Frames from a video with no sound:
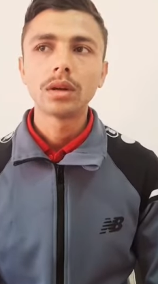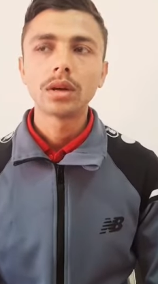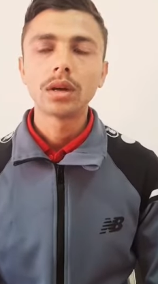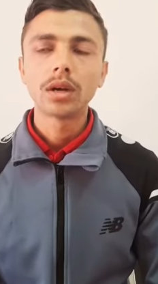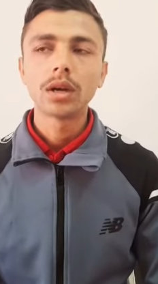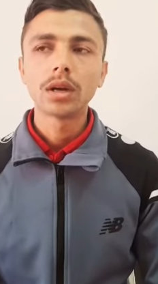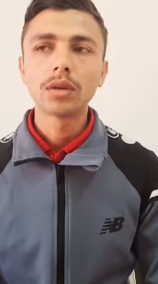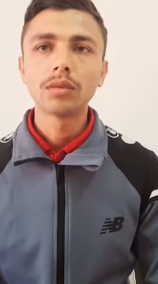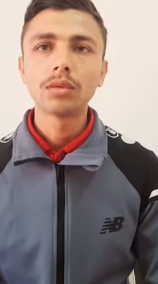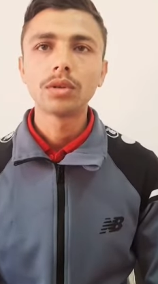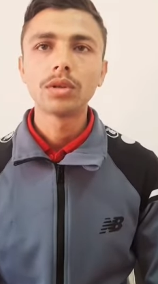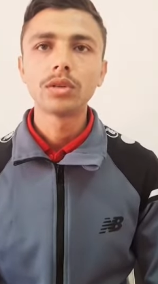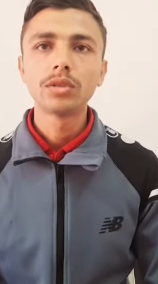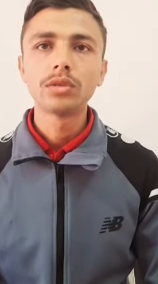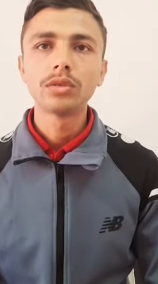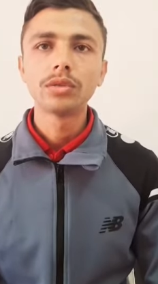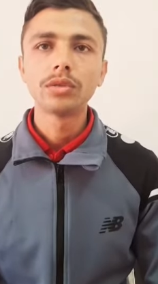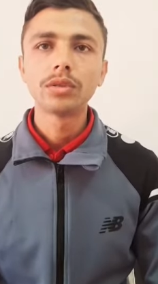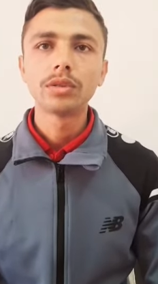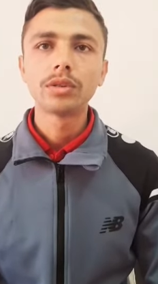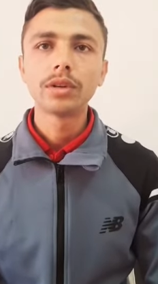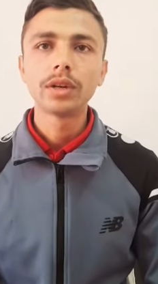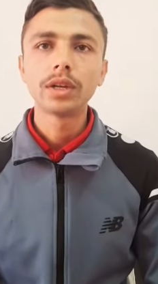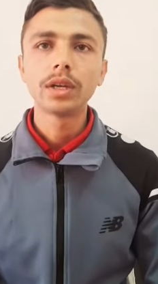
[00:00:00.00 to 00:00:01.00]
I will do
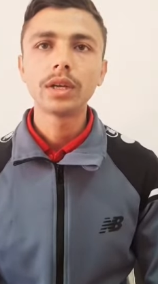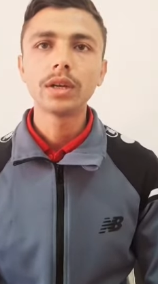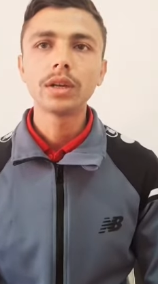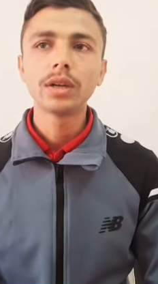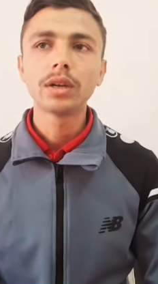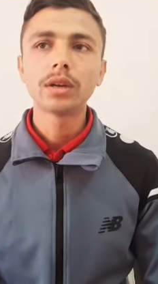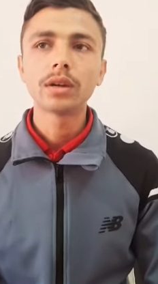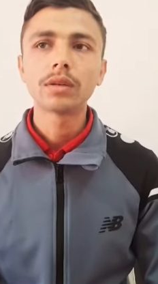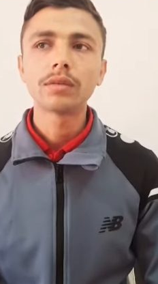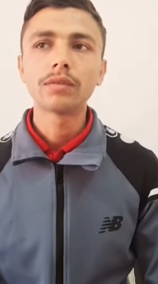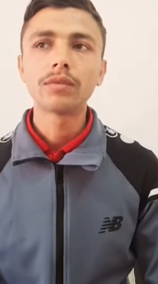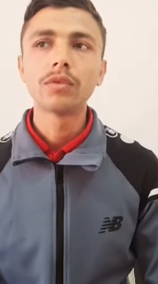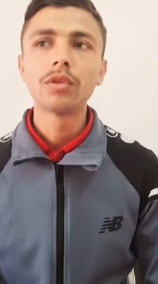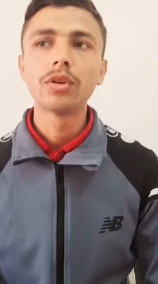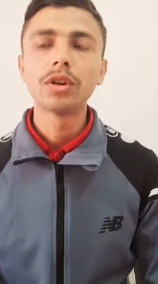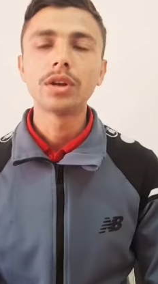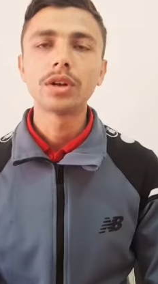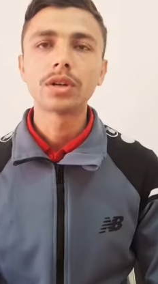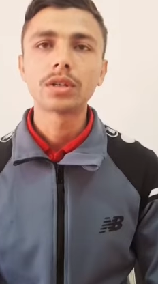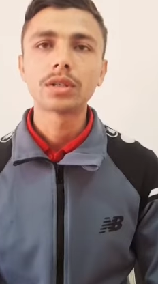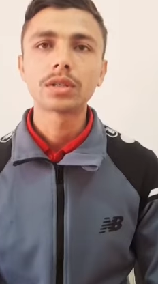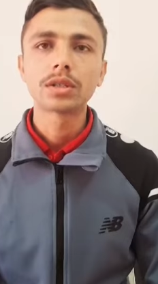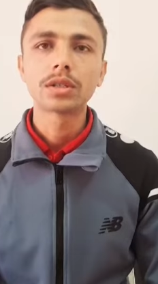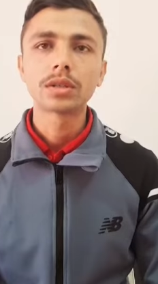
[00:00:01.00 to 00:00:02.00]
3-4
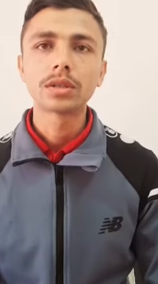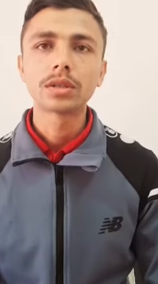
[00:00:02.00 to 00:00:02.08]
years.